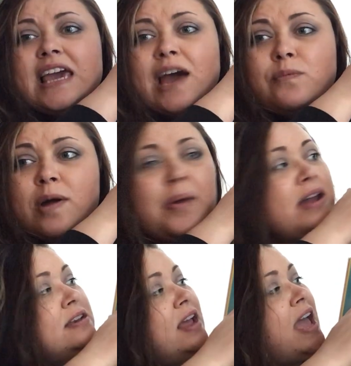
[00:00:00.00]
had one
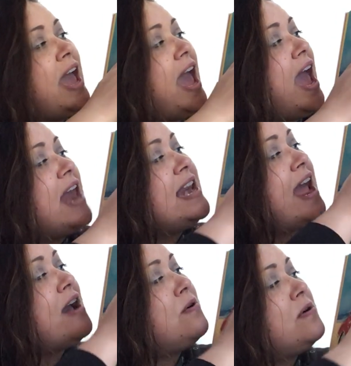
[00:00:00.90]
button and
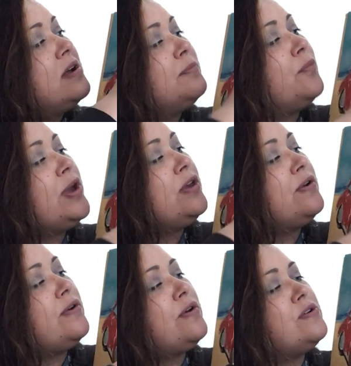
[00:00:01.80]
now boing,
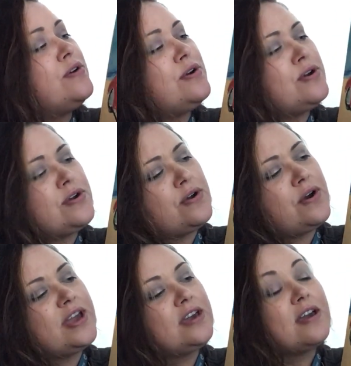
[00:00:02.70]
yoing, yoing, yoing, yoing, yoing,
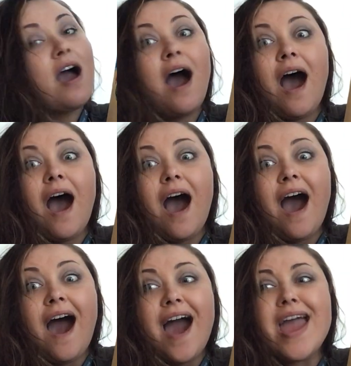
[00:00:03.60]
yoing,
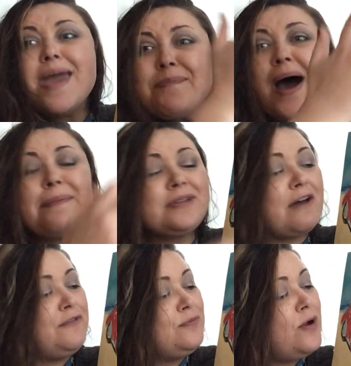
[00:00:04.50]
it popped
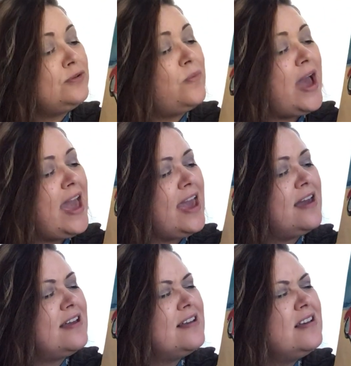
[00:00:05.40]
off and rolled
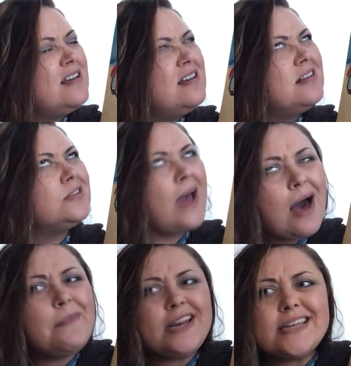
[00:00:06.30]
away. So
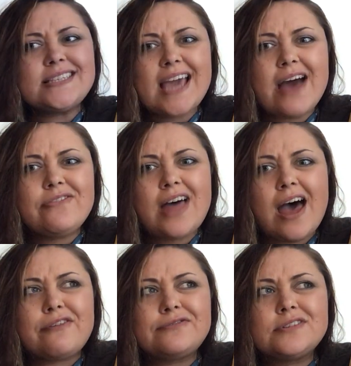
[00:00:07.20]
how many does he have
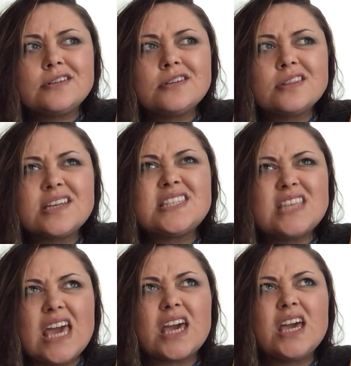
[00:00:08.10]
left? Let's
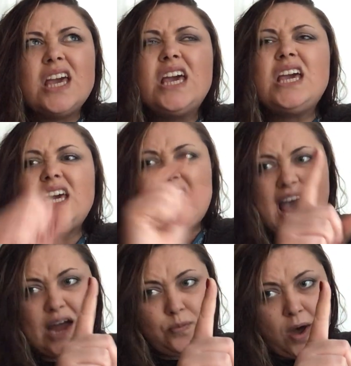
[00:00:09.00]
think. He
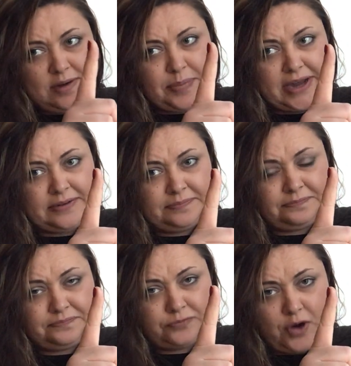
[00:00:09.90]
had one
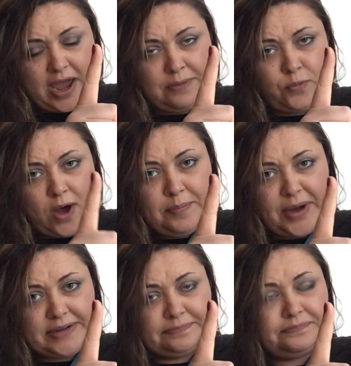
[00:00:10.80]
button, right? One
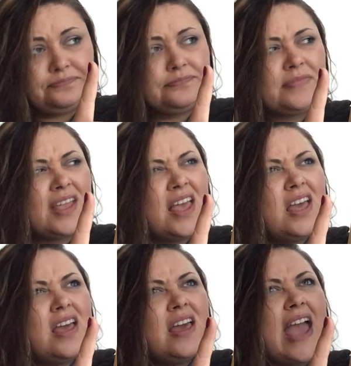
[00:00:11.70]
button.
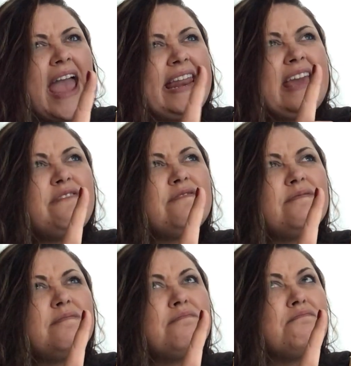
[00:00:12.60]
And it
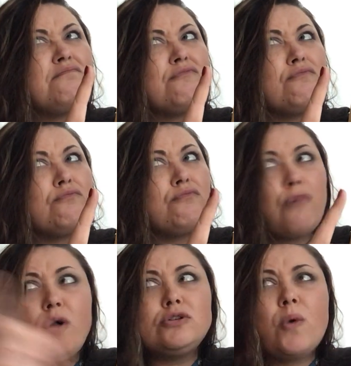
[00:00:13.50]

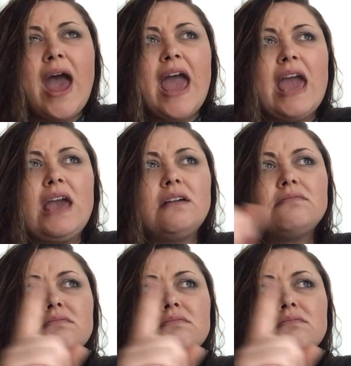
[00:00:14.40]
rolled away.